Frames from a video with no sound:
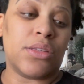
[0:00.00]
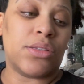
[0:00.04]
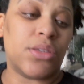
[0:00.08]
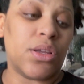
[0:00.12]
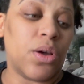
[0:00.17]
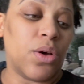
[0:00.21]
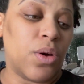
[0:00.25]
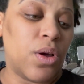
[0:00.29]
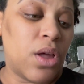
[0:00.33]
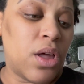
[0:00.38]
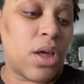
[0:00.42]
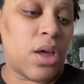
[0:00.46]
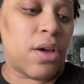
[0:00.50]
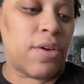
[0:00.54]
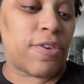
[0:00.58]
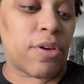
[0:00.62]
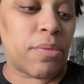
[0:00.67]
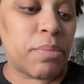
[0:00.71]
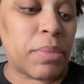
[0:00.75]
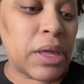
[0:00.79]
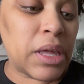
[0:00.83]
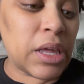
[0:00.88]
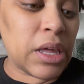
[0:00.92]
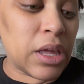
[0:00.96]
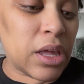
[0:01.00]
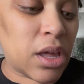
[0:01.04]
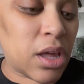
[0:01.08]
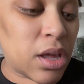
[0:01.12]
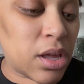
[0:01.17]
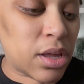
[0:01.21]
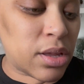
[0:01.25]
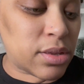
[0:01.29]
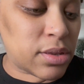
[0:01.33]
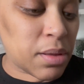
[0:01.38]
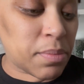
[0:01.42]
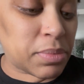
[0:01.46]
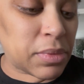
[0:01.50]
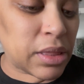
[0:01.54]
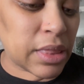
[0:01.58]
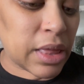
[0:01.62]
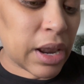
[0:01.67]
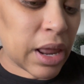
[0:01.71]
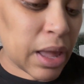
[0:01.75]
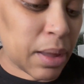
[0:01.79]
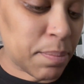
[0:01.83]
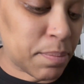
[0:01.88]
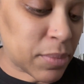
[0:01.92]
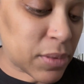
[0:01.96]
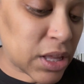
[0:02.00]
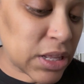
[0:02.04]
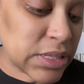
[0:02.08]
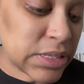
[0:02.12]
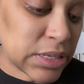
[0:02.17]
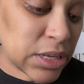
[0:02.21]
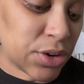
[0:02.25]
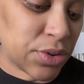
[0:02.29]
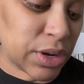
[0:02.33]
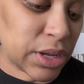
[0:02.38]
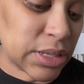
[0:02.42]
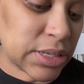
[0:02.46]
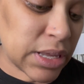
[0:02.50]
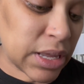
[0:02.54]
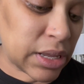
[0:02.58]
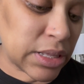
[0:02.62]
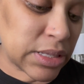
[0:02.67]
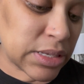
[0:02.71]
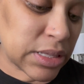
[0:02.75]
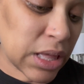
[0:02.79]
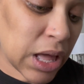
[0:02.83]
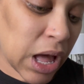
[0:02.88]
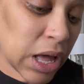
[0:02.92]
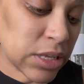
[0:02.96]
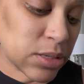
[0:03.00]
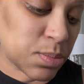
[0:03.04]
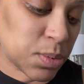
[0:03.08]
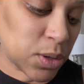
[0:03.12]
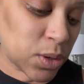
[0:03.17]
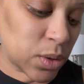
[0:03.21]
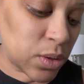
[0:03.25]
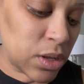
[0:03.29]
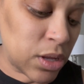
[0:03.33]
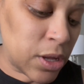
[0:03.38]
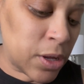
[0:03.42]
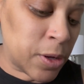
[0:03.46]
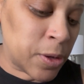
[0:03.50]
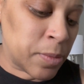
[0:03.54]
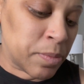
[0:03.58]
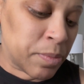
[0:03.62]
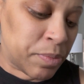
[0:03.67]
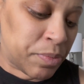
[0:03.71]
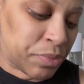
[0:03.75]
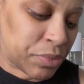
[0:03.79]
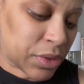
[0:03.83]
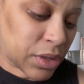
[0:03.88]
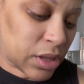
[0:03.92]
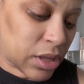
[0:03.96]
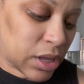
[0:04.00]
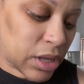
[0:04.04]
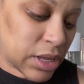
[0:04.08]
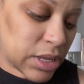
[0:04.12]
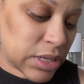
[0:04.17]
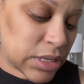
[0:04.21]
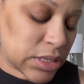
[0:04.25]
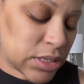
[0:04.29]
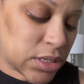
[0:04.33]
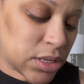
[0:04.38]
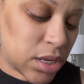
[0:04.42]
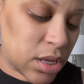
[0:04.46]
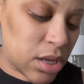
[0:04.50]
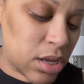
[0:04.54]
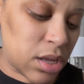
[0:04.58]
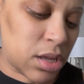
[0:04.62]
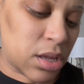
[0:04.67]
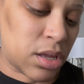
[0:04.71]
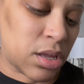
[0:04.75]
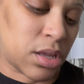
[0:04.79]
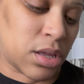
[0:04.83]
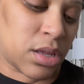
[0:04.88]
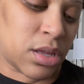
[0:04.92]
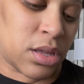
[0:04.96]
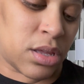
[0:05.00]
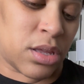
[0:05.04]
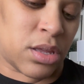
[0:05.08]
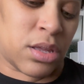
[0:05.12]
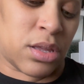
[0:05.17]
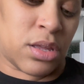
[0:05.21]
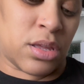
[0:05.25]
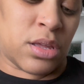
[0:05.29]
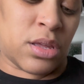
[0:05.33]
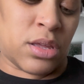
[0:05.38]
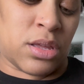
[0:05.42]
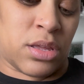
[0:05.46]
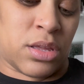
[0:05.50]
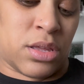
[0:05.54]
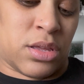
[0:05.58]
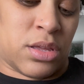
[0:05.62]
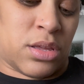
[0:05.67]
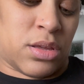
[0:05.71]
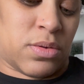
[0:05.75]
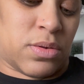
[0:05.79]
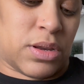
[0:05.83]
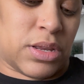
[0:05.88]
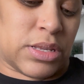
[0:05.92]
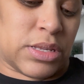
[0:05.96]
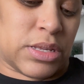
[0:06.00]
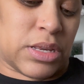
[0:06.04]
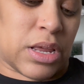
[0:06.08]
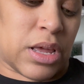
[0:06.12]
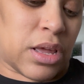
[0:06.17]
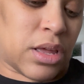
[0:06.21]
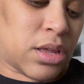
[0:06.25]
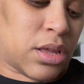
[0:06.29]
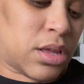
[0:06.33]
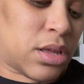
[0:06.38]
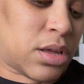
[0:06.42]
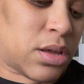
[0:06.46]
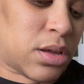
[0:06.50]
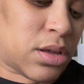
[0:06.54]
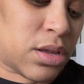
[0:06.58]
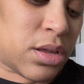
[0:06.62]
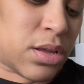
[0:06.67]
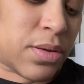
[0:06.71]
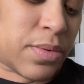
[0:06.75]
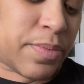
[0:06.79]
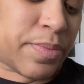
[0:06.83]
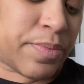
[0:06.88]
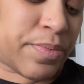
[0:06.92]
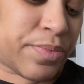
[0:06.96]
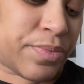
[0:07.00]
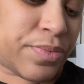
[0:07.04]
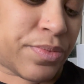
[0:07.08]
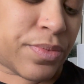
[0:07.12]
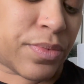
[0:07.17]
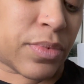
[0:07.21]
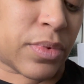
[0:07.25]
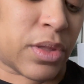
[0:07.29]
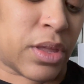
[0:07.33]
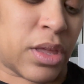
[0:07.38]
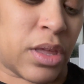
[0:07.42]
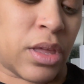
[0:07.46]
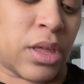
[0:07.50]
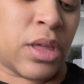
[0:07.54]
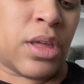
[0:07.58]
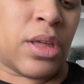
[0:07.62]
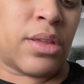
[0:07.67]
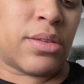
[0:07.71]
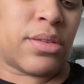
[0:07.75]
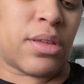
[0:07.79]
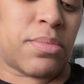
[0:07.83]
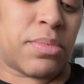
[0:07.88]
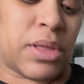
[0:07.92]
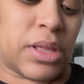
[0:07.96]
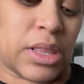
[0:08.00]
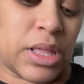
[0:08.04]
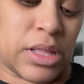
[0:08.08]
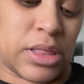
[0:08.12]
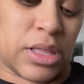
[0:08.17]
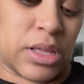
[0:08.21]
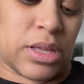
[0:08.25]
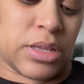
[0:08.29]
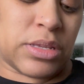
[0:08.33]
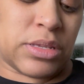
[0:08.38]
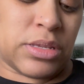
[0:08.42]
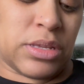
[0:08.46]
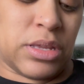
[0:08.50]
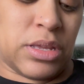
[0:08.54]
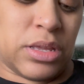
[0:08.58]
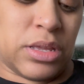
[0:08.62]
So for me, something that I'm considering taking to the hospital is, what is it at? Something like this.